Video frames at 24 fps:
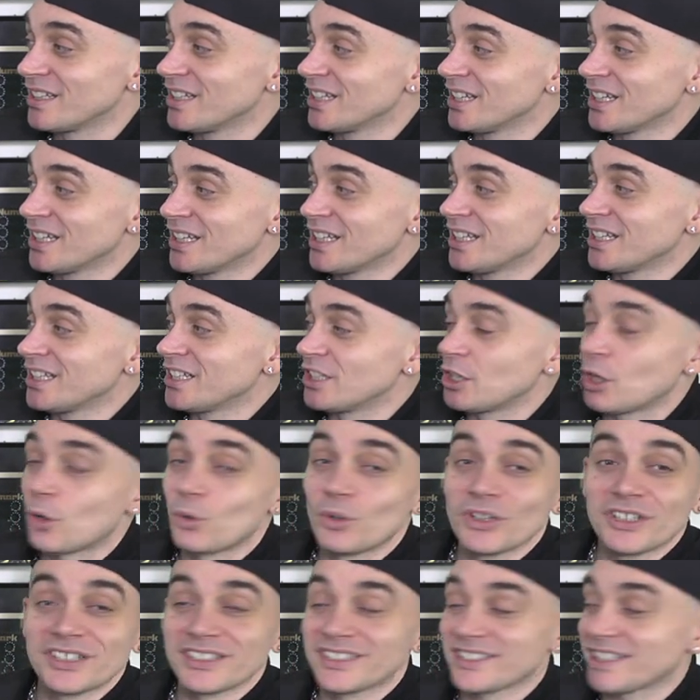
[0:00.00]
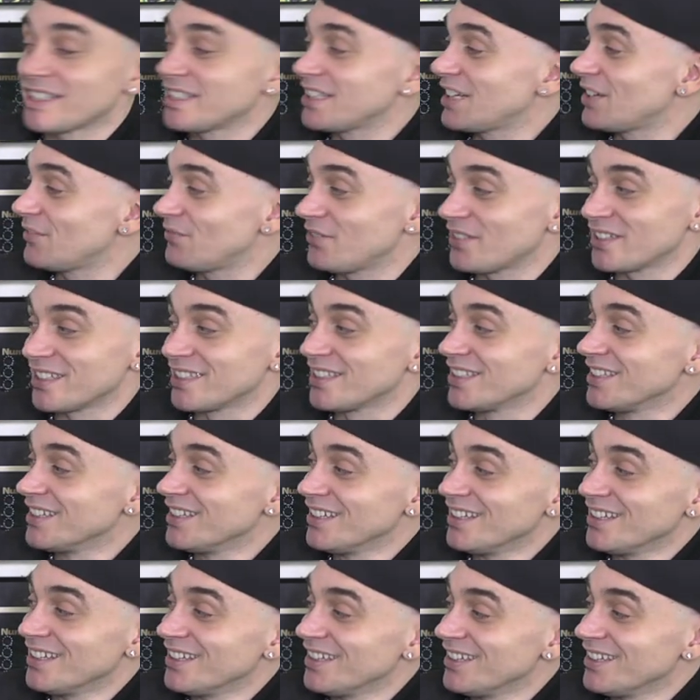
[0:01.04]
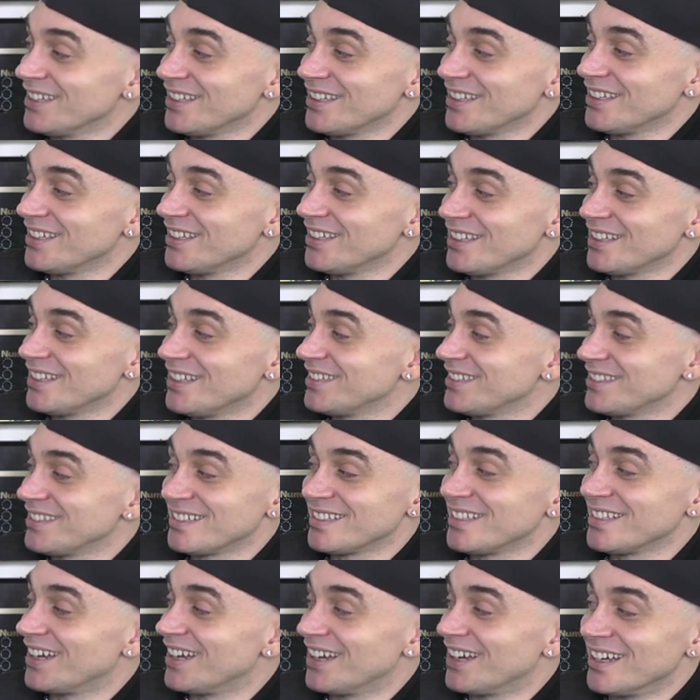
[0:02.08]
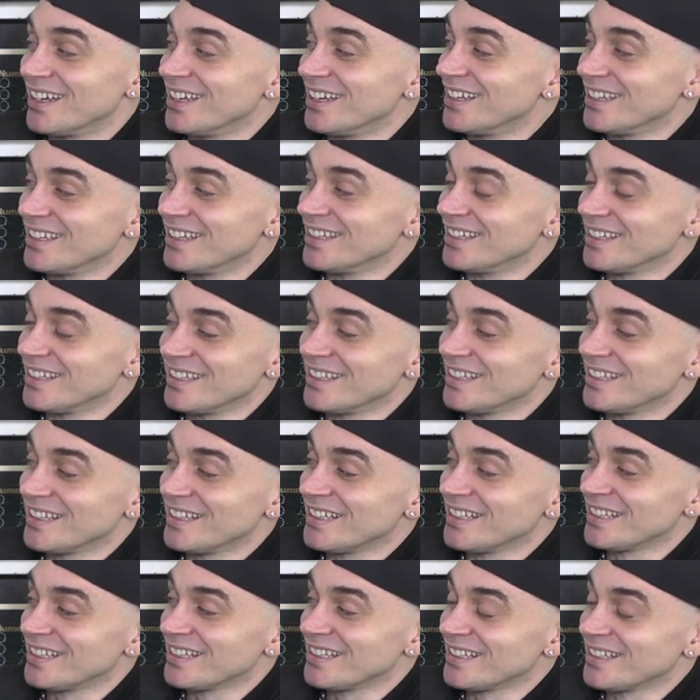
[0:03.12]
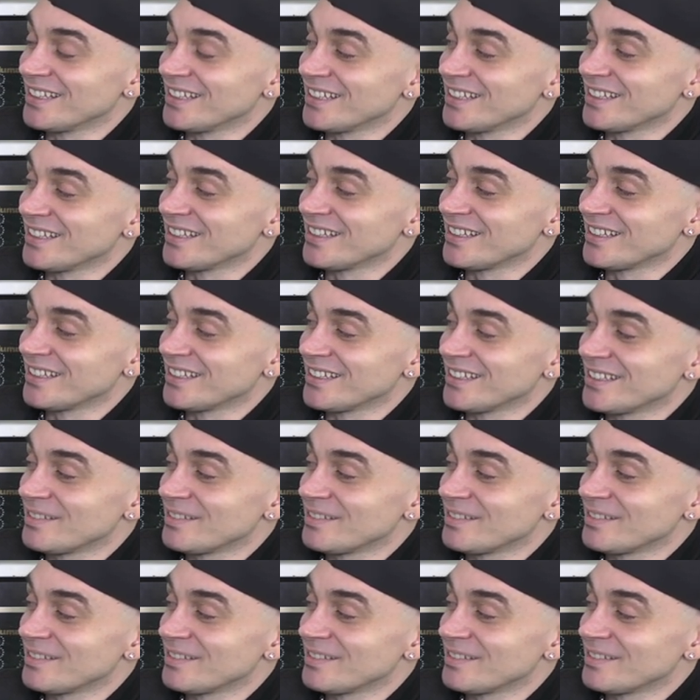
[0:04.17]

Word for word: Yeah, no you, one could say nothing. Yeah, you, you, can't, you no. can't, you know, you can't.